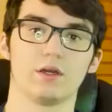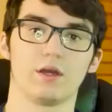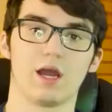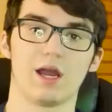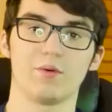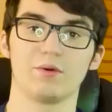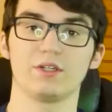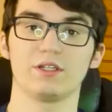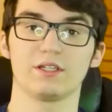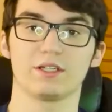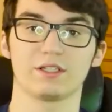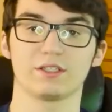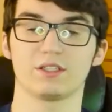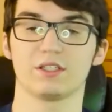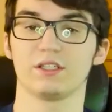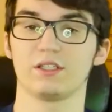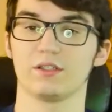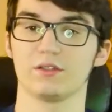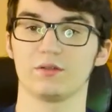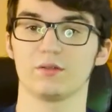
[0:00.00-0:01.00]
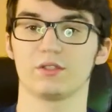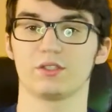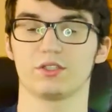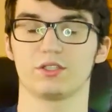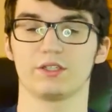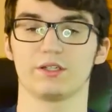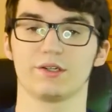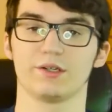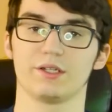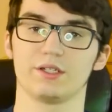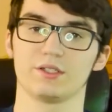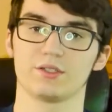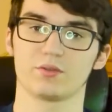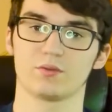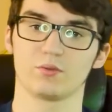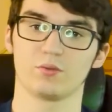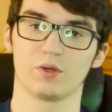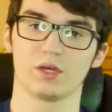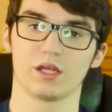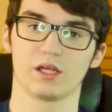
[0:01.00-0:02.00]
I wanted to continue the series
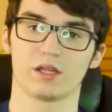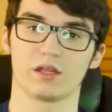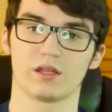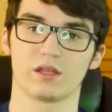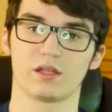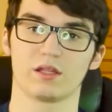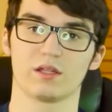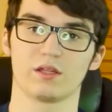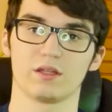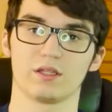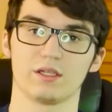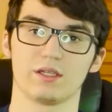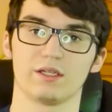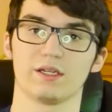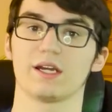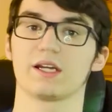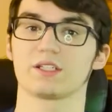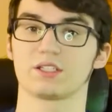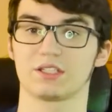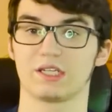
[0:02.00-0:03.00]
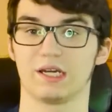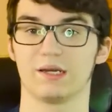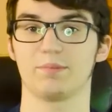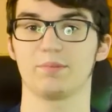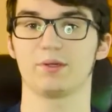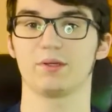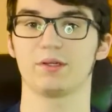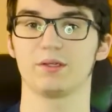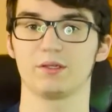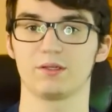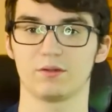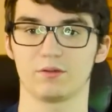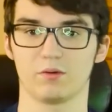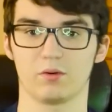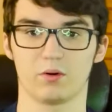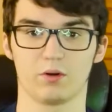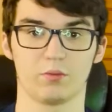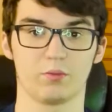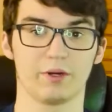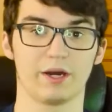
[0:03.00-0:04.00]
with the next step,
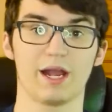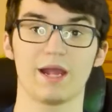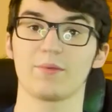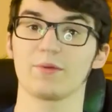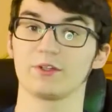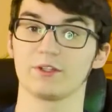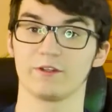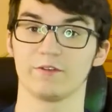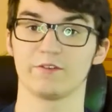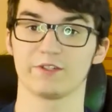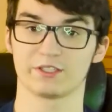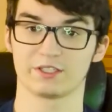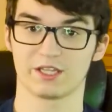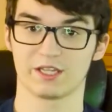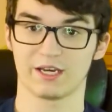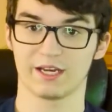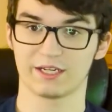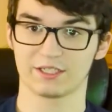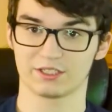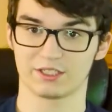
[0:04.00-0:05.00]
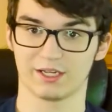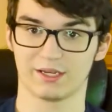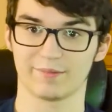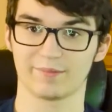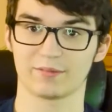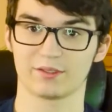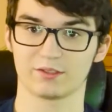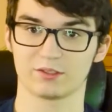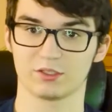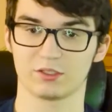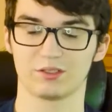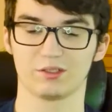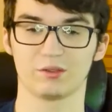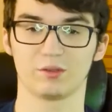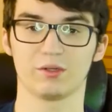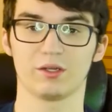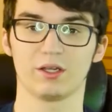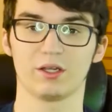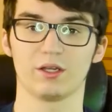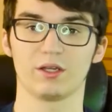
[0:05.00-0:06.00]
or what I believe is the next step to
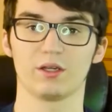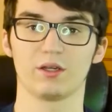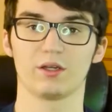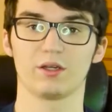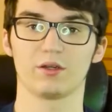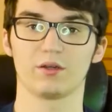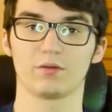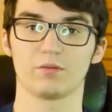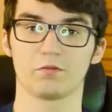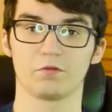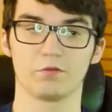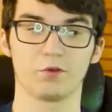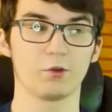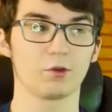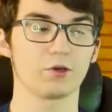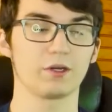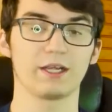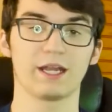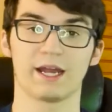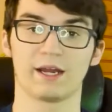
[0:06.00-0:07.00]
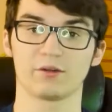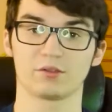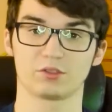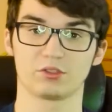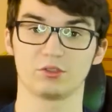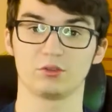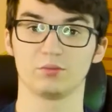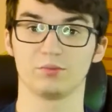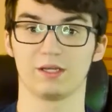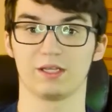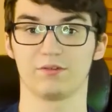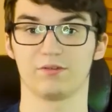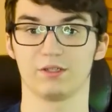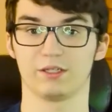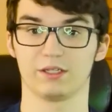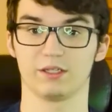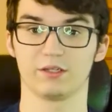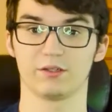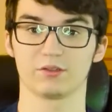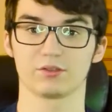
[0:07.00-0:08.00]
learning how to make
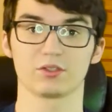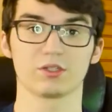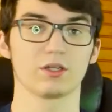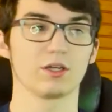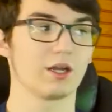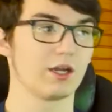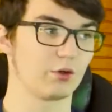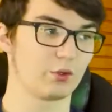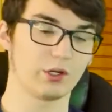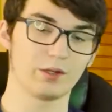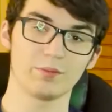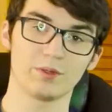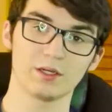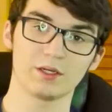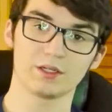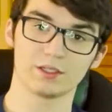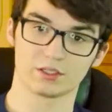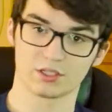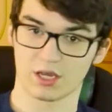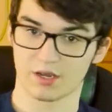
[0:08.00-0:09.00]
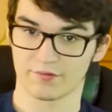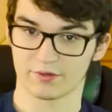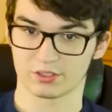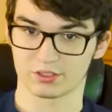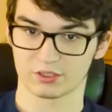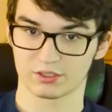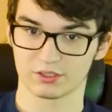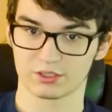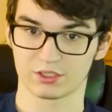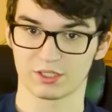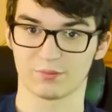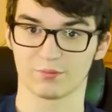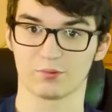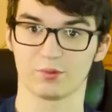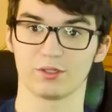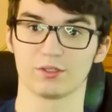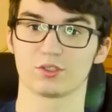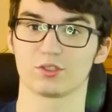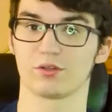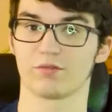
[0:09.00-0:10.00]
videos. Equipment is obviously step
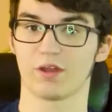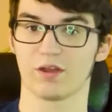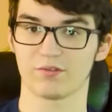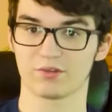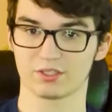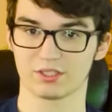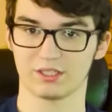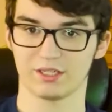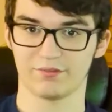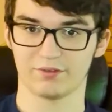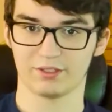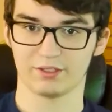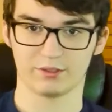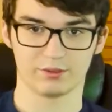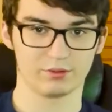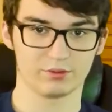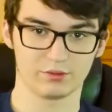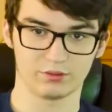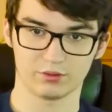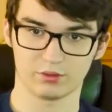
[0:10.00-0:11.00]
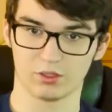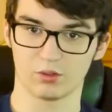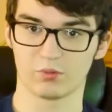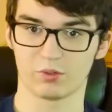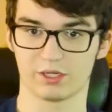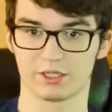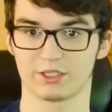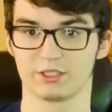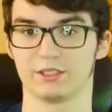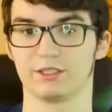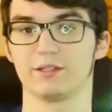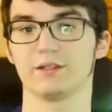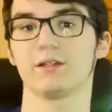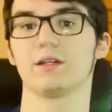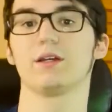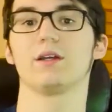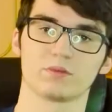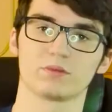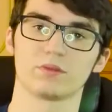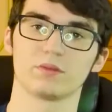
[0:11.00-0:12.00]
one, so if you haven't seen that video, go watch it.
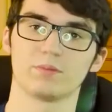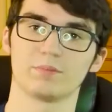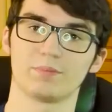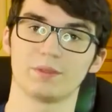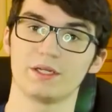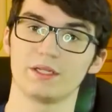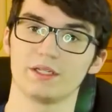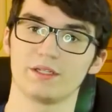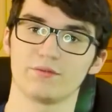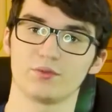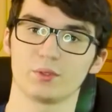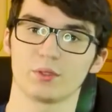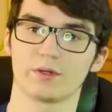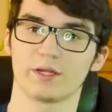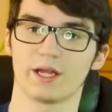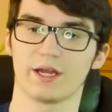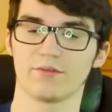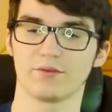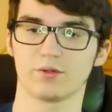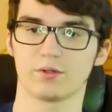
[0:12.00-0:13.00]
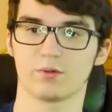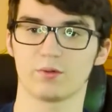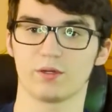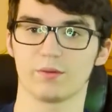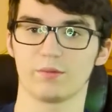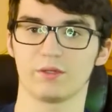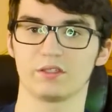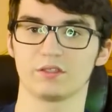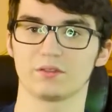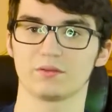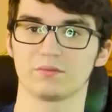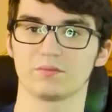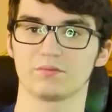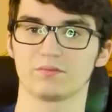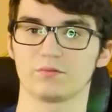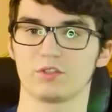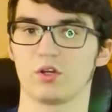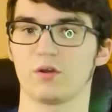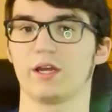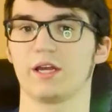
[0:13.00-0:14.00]
But if you already have your equipment,
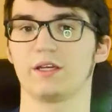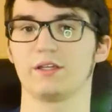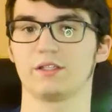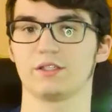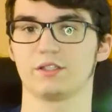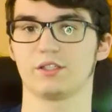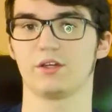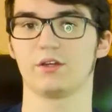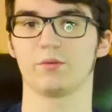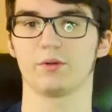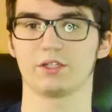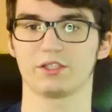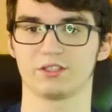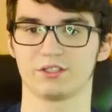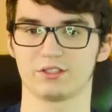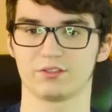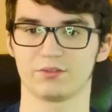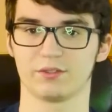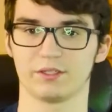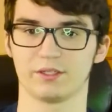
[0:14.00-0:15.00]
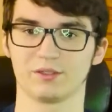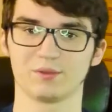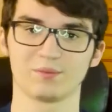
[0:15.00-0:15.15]
go ahead and continue watching this video.